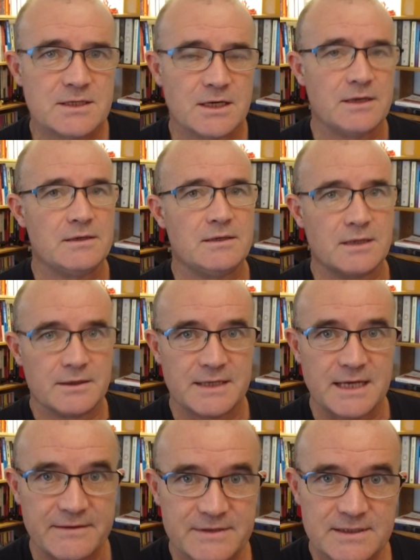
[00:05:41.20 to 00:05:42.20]
So, you know
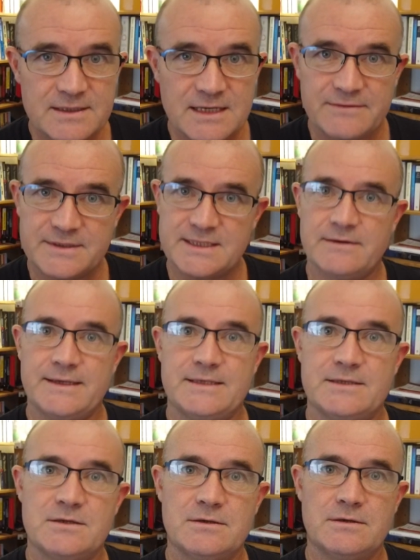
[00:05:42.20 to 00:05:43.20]
David's our
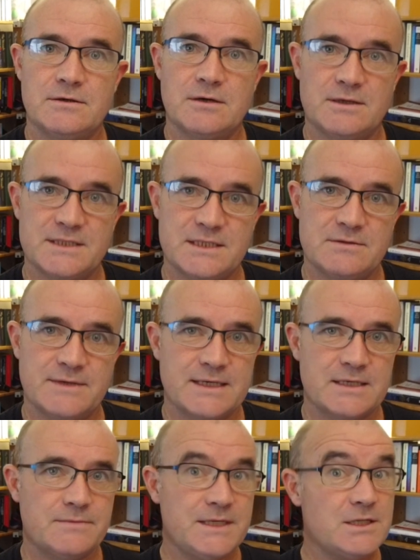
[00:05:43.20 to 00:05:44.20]
editorial content
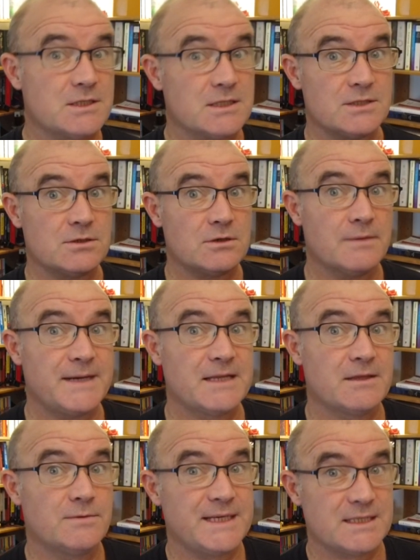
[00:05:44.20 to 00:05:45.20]
director. We usually talk
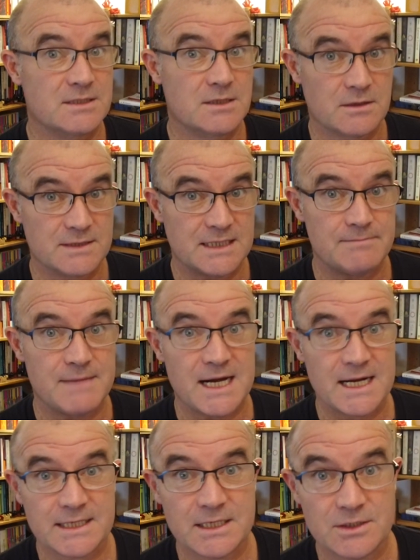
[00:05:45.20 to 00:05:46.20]
about the week's content
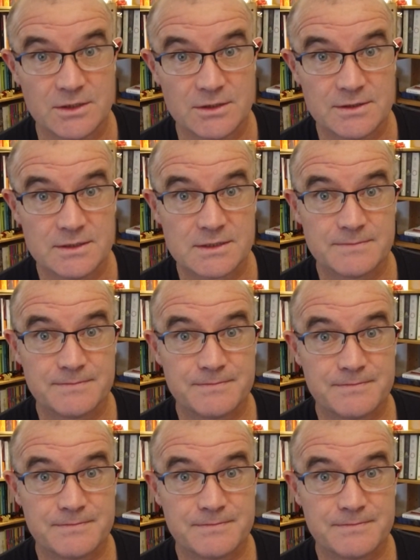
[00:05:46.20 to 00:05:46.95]
marketing news.